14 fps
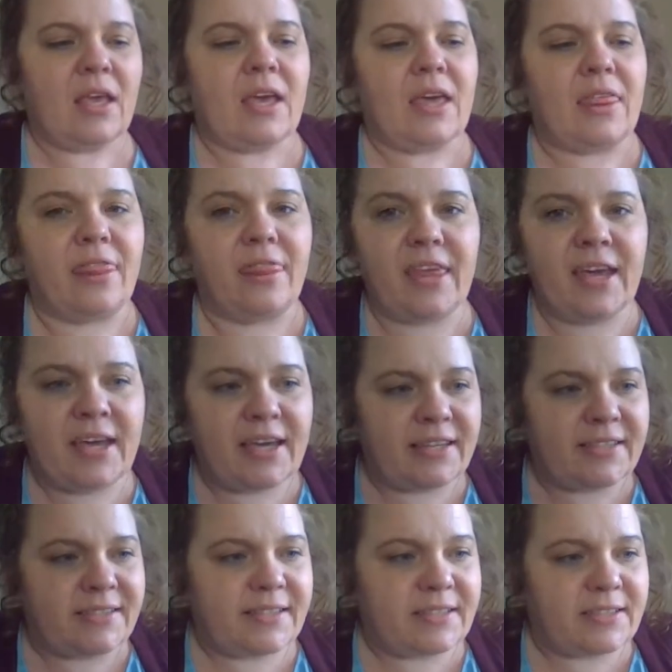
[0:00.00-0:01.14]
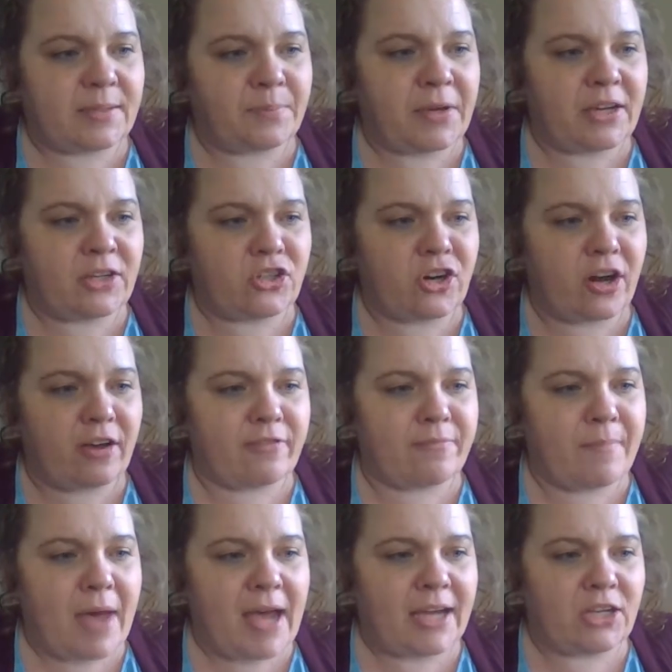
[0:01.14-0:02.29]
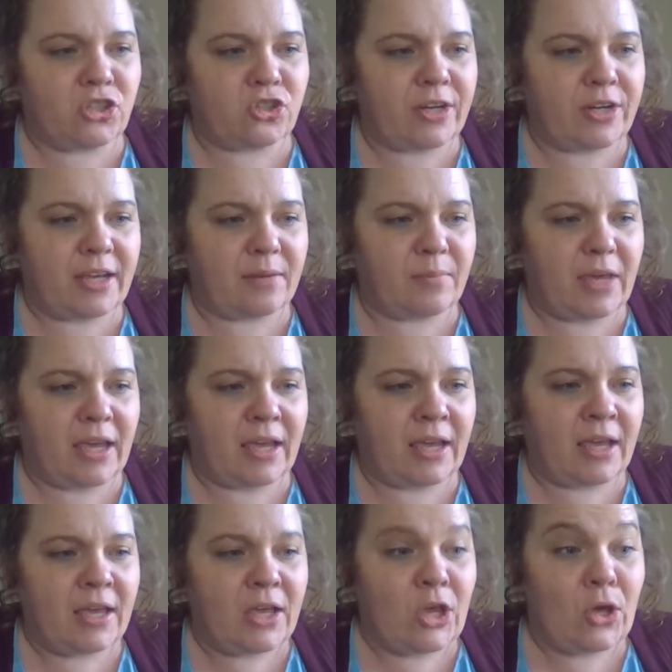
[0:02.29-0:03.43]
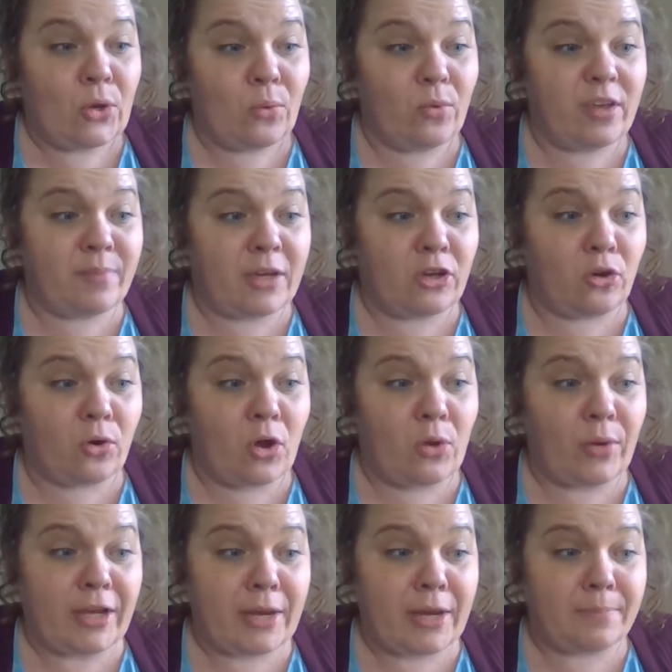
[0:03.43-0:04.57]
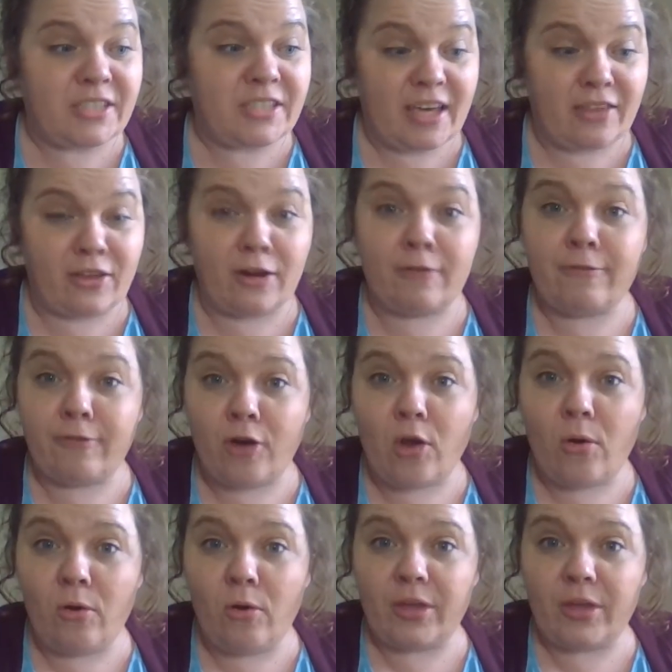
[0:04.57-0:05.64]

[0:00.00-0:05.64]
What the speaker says: This is a picture of my tree and me. We've been growing up together for a whole